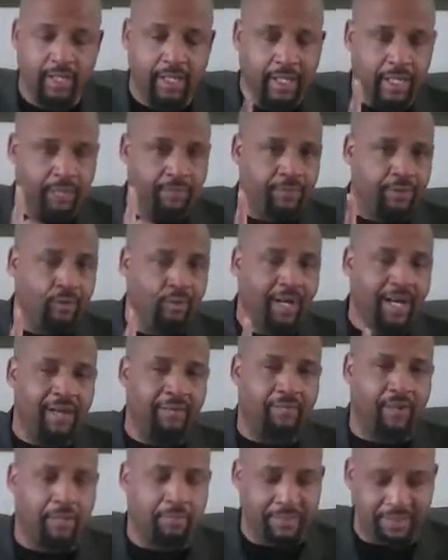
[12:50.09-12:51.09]
If you
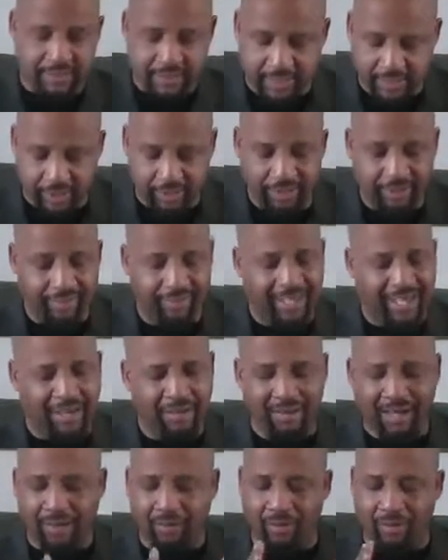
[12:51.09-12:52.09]
have, I'm going to tell you,
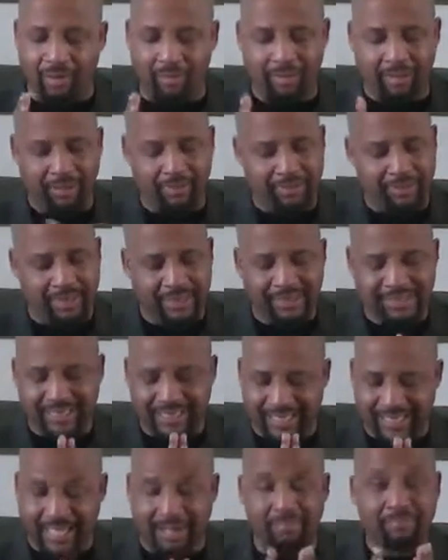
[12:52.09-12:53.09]

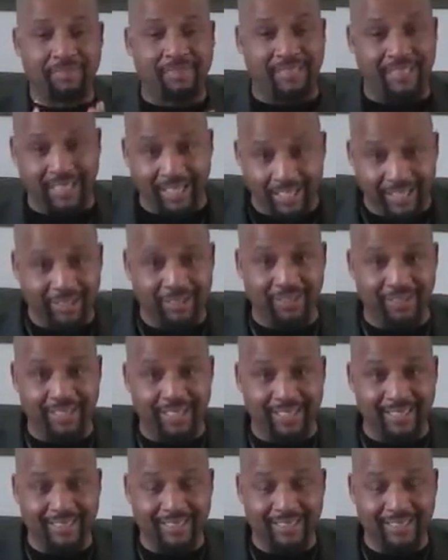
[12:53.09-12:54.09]
and I'm telling you
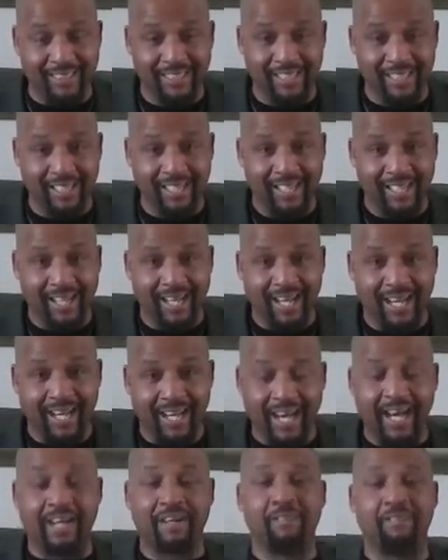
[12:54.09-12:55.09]
this
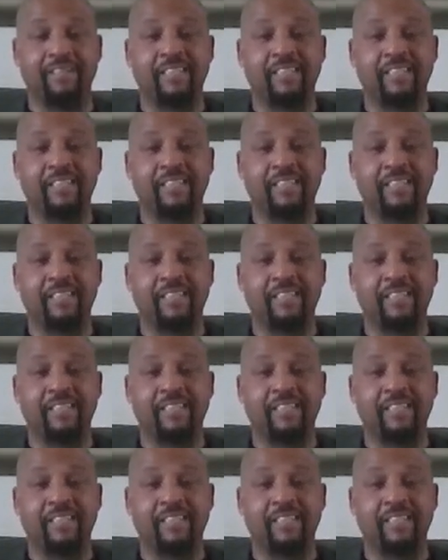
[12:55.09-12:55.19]
out of